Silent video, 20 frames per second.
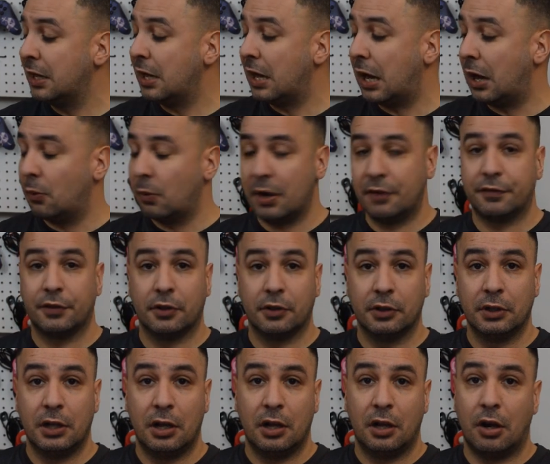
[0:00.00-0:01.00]
However,
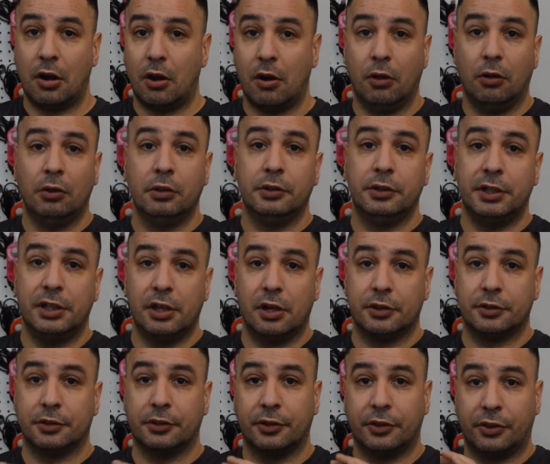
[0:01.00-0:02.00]
all the
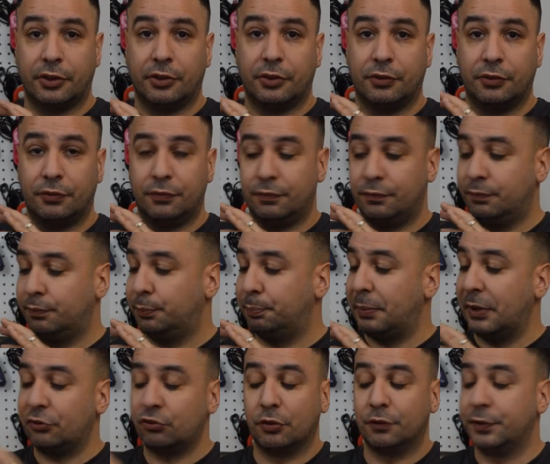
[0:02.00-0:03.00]
other
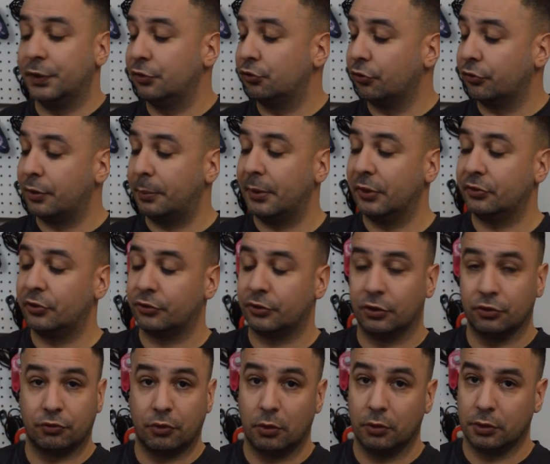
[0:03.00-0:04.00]
special features about this
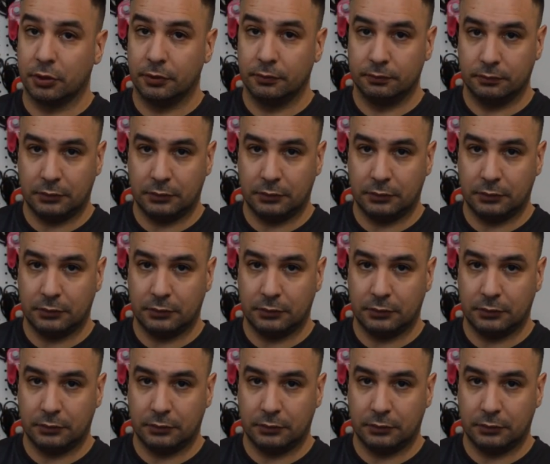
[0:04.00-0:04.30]
controller,